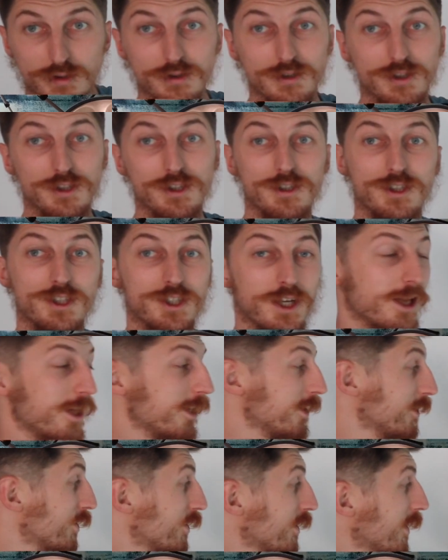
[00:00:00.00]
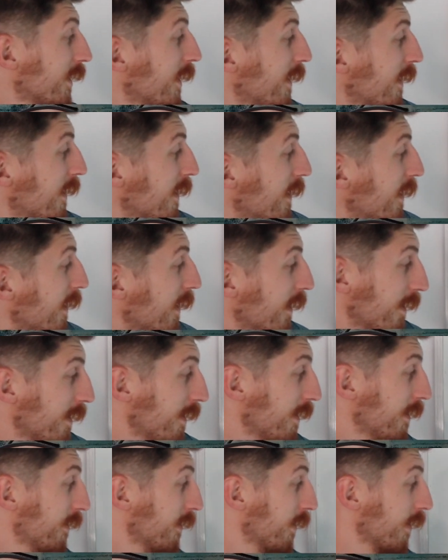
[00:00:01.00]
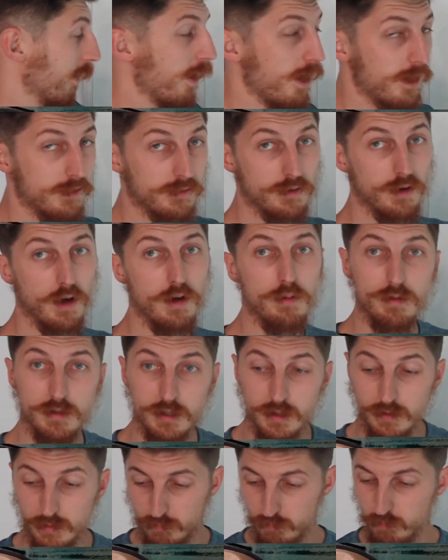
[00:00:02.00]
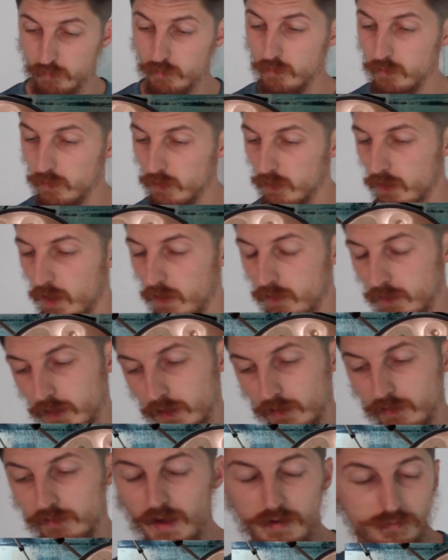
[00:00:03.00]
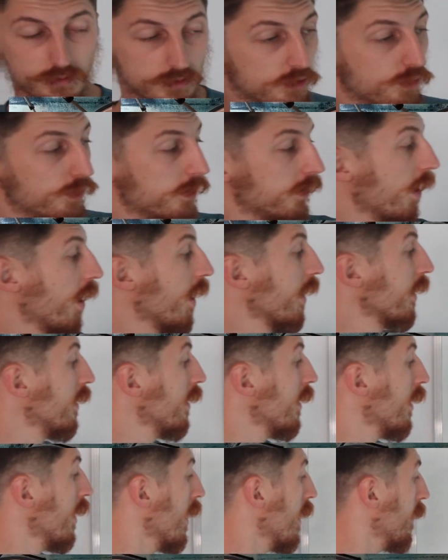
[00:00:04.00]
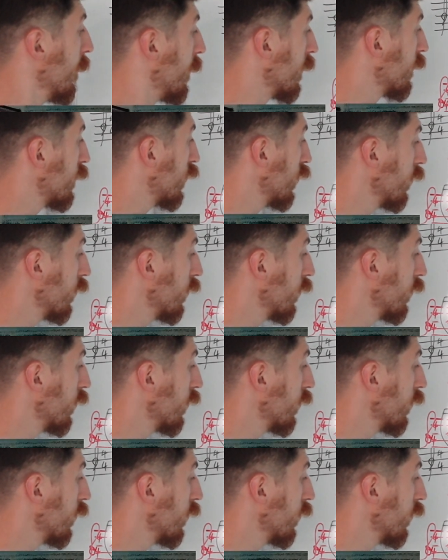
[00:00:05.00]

to change the last note, which is currently a 7, to a 9. But of